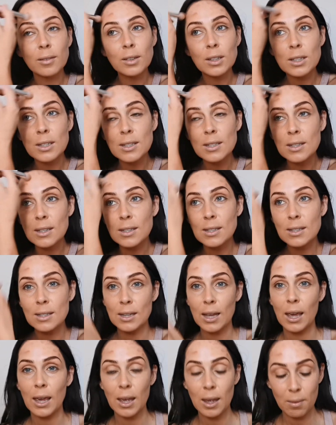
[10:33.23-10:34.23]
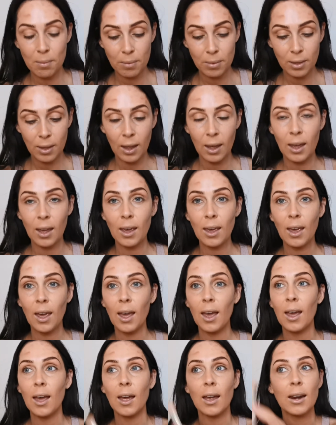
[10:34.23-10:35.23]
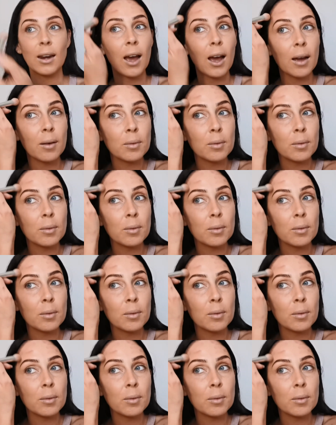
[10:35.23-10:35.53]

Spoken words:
just the same thing, and